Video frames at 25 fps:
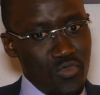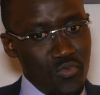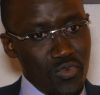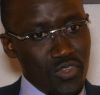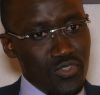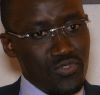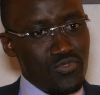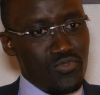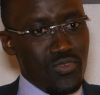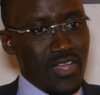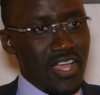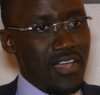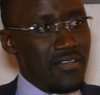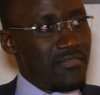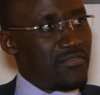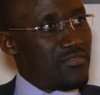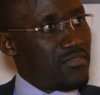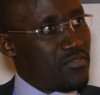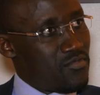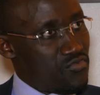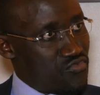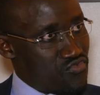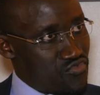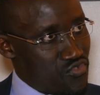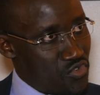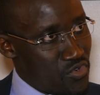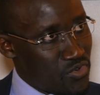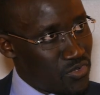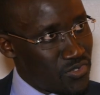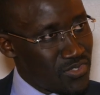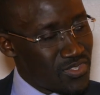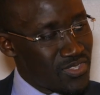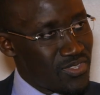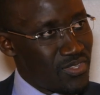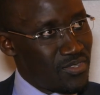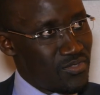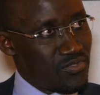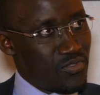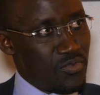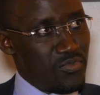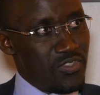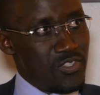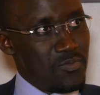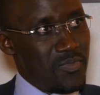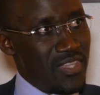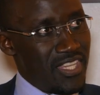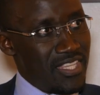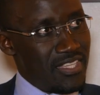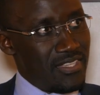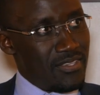We want to have roads, so
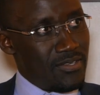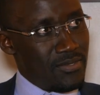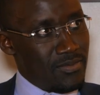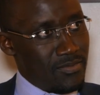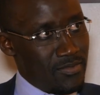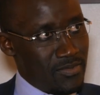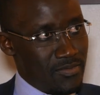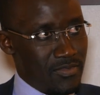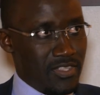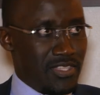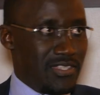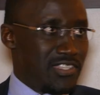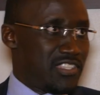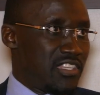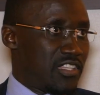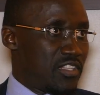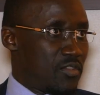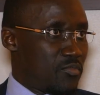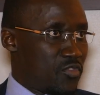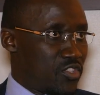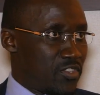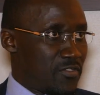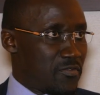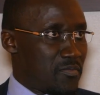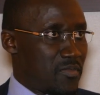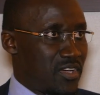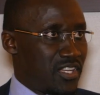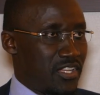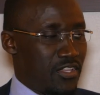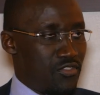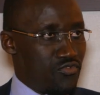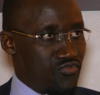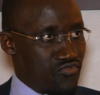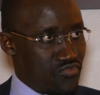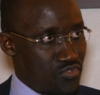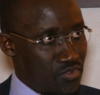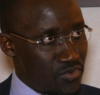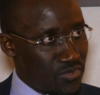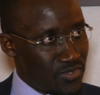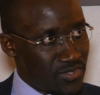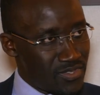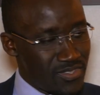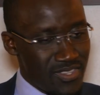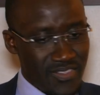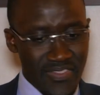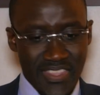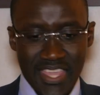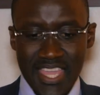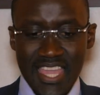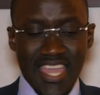we're spending a decent amount of money in
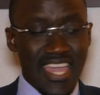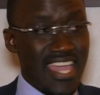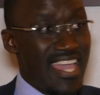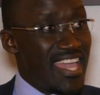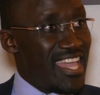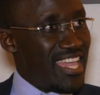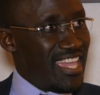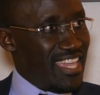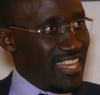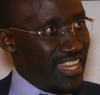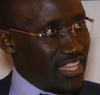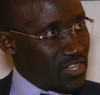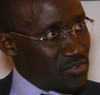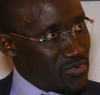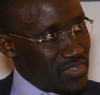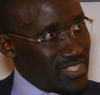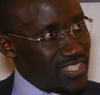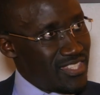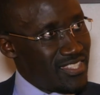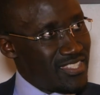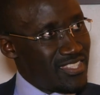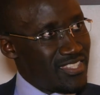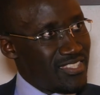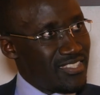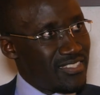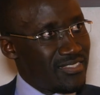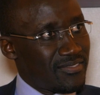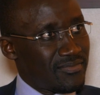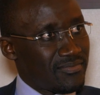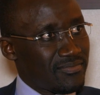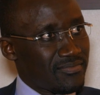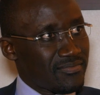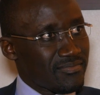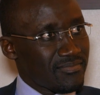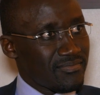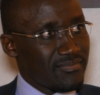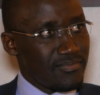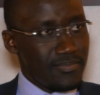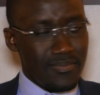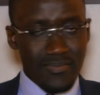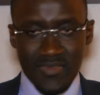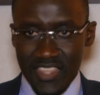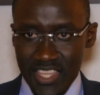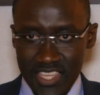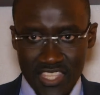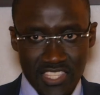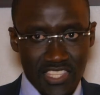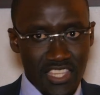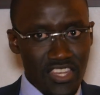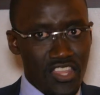roads. Electricity
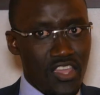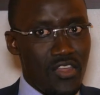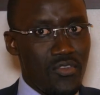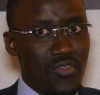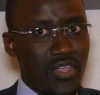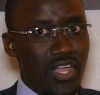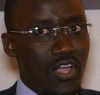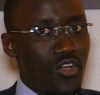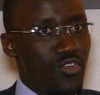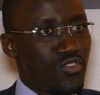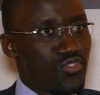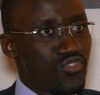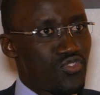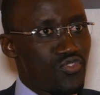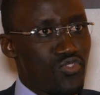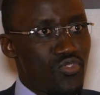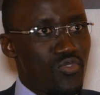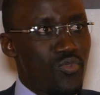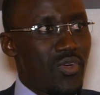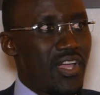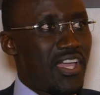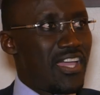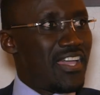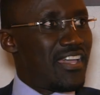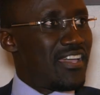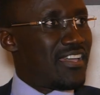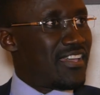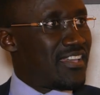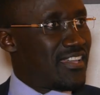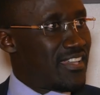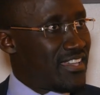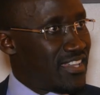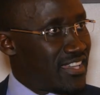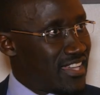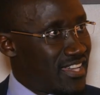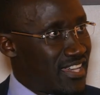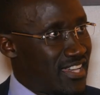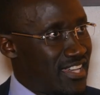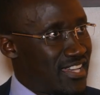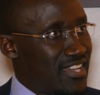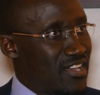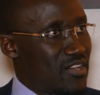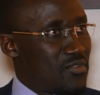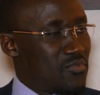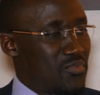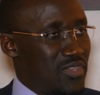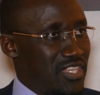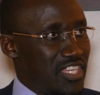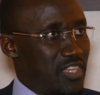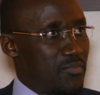is an area also where
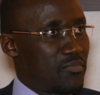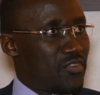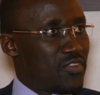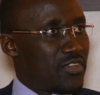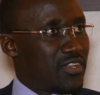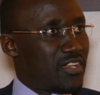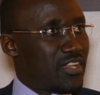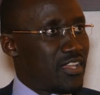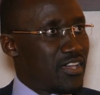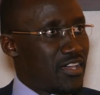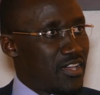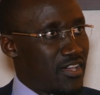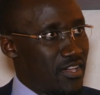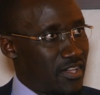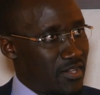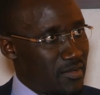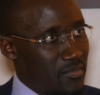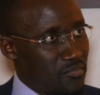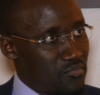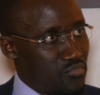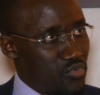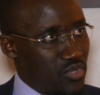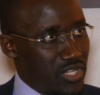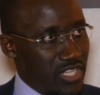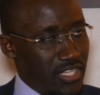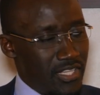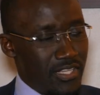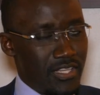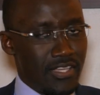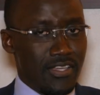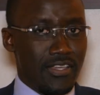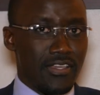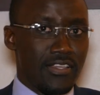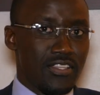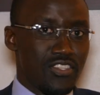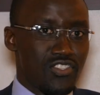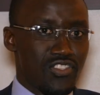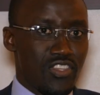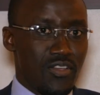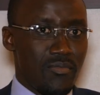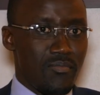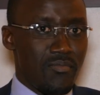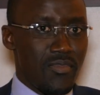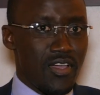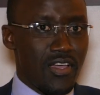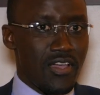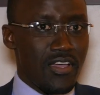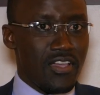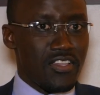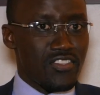we keep on putting
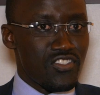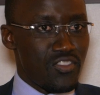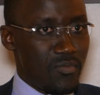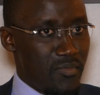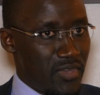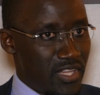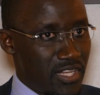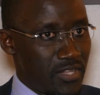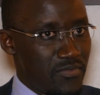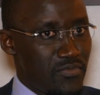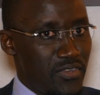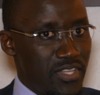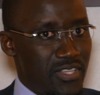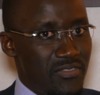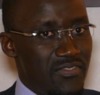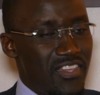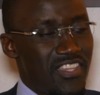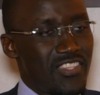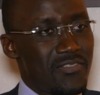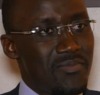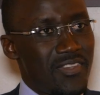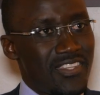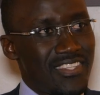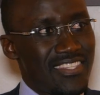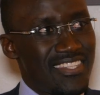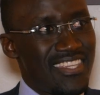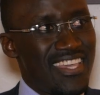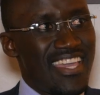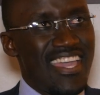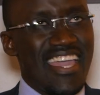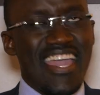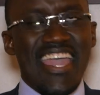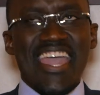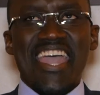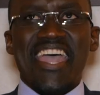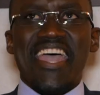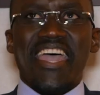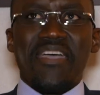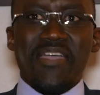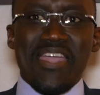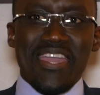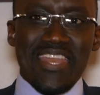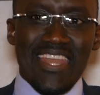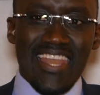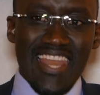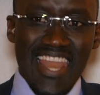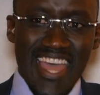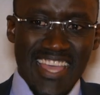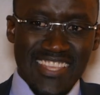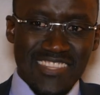some money for investment.
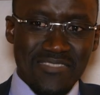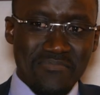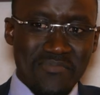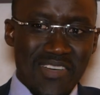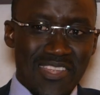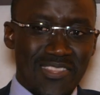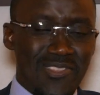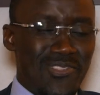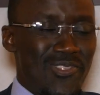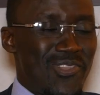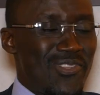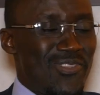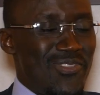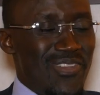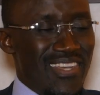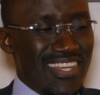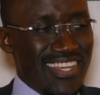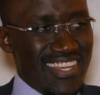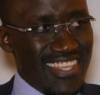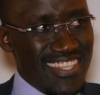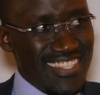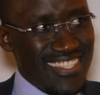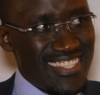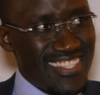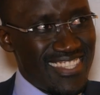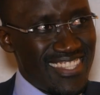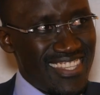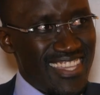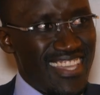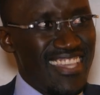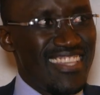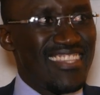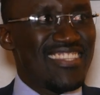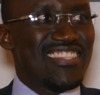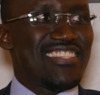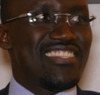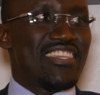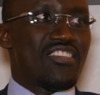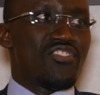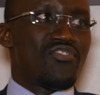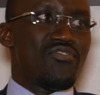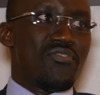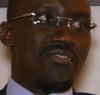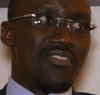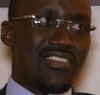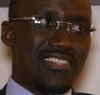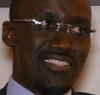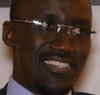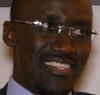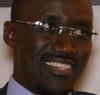And last but not the least,
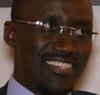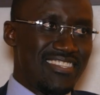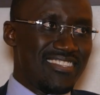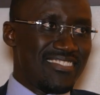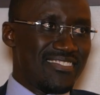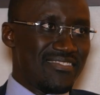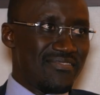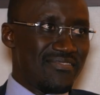security.